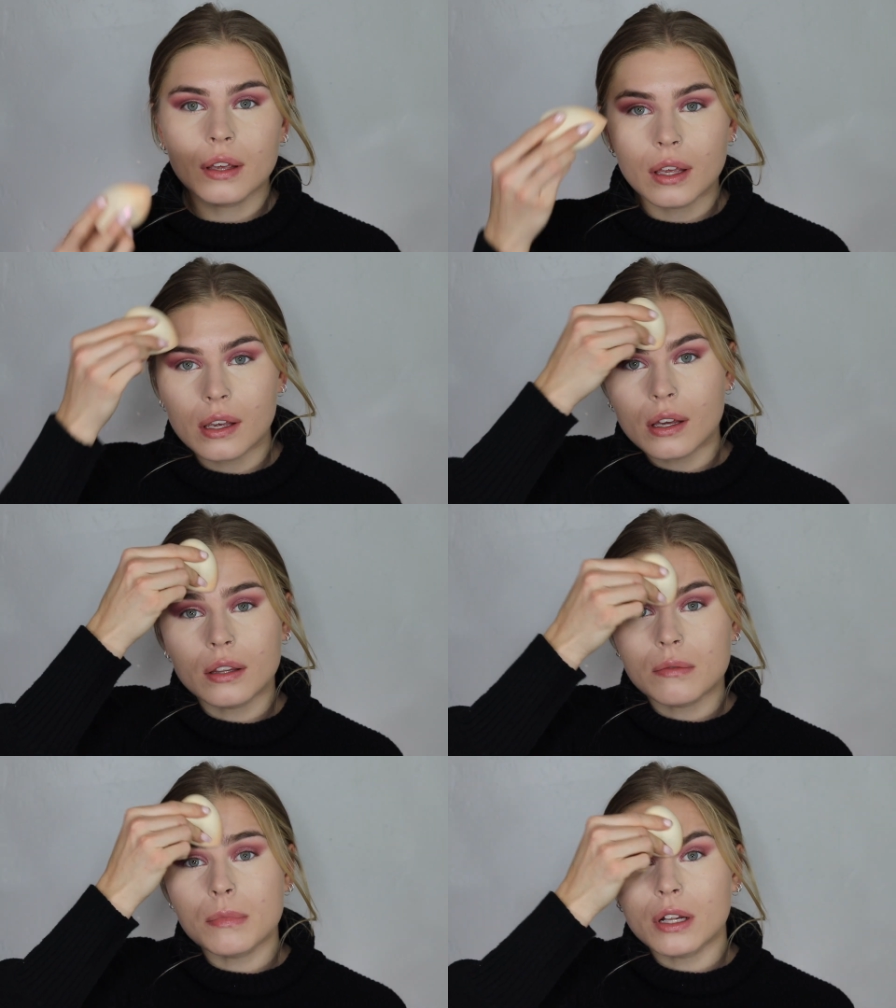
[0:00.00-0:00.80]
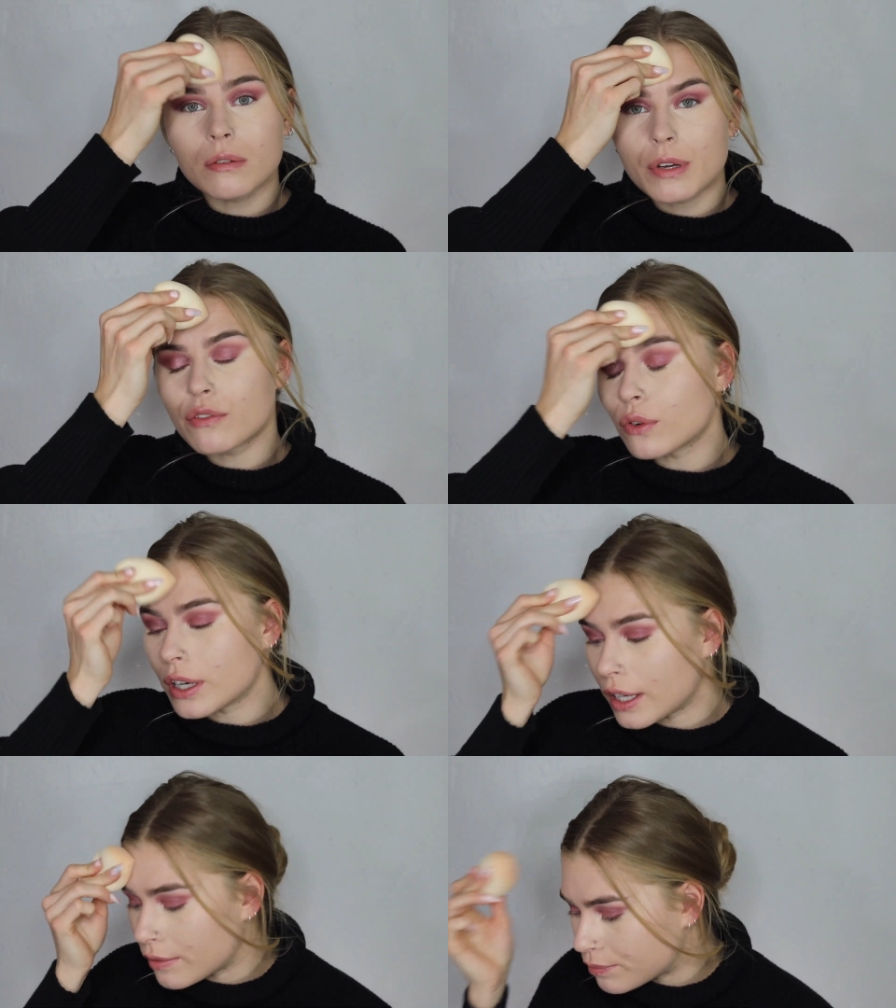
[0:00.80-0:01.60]
and the middle of my
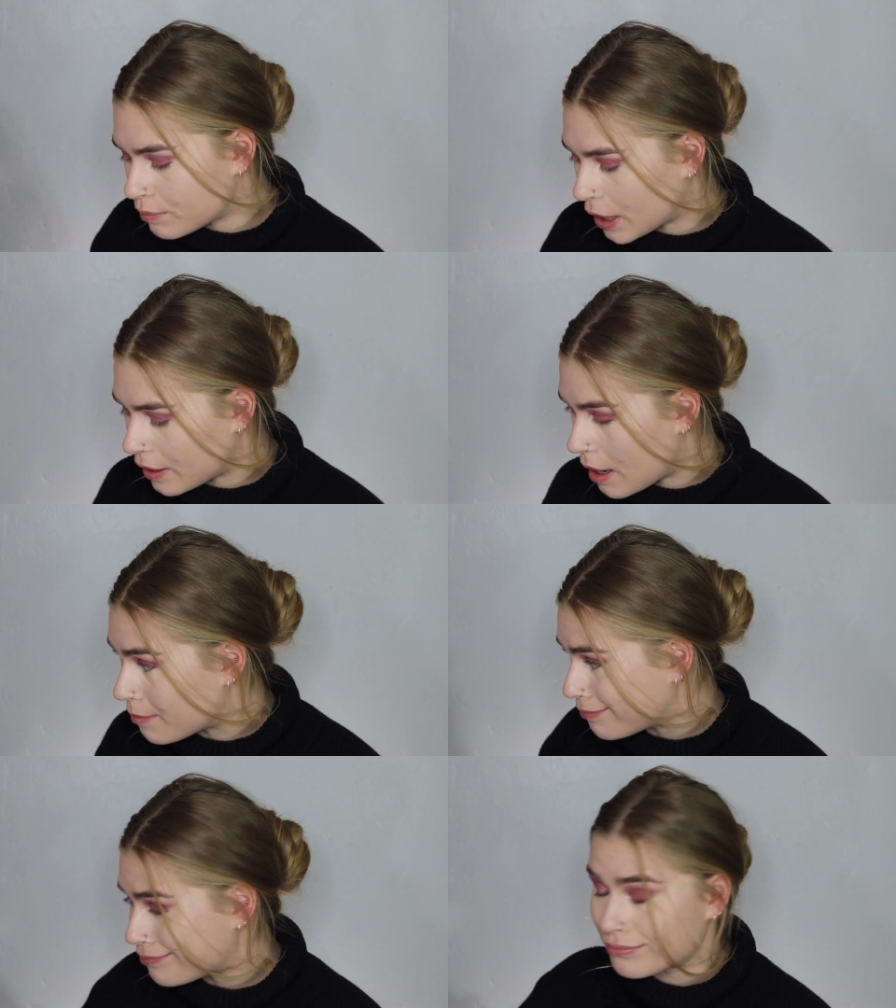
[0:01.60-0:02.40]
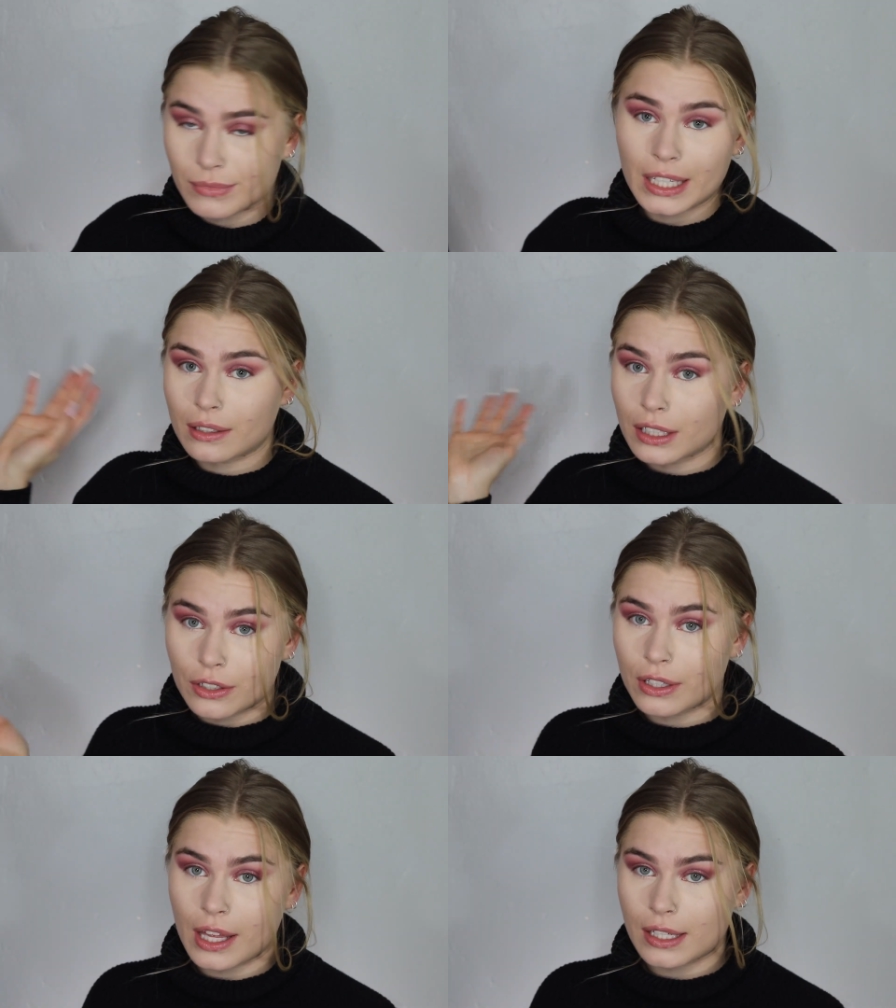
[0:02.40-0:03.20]
forehead. But I'm like,
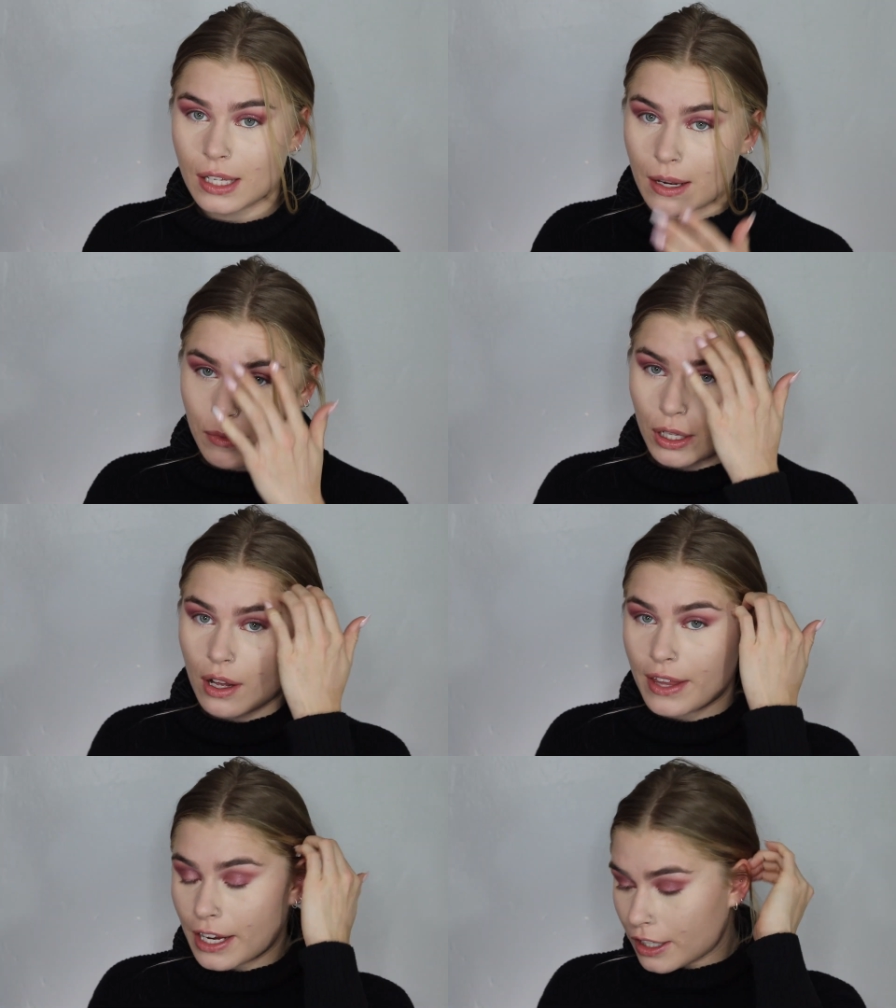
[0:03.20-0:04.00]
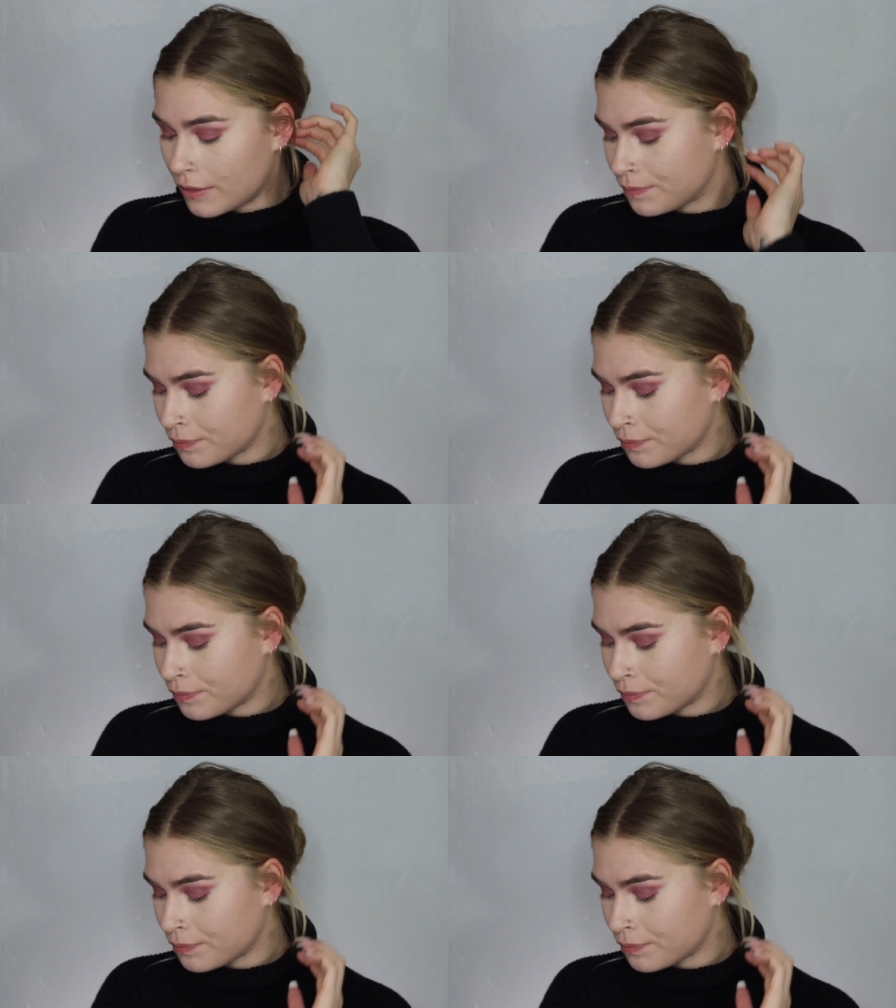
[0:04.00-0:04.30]
literally that's it. I'm gonna call that good.